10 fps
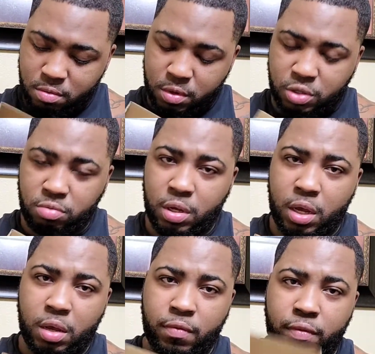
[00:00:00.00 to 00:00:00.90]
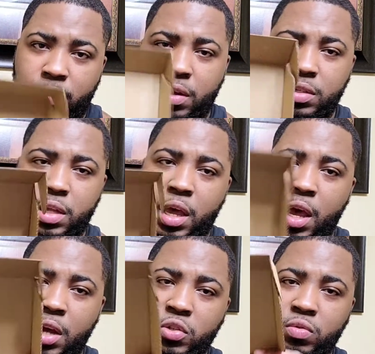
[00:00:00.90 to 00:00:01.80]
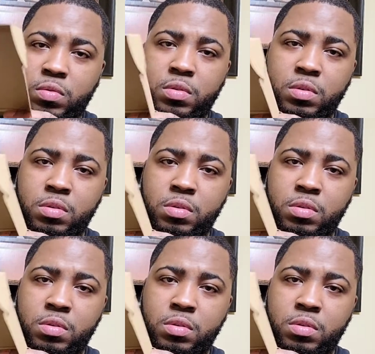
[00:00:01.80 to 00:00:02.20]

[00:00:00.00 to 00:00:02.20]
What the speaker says: what you have is the actual